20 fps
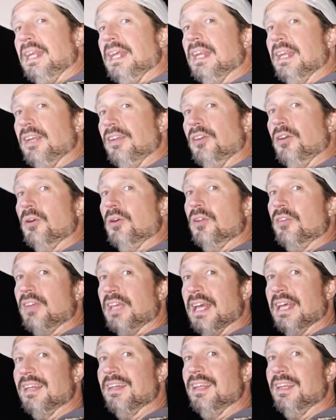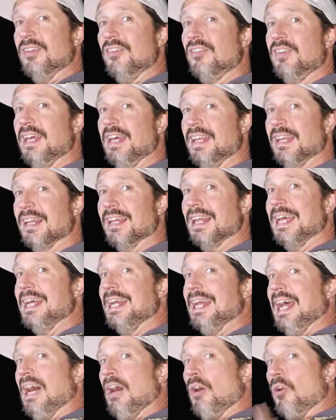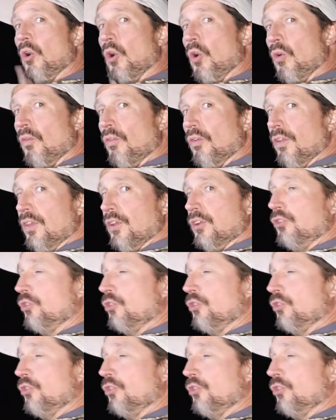need to do is get this tent laid out over the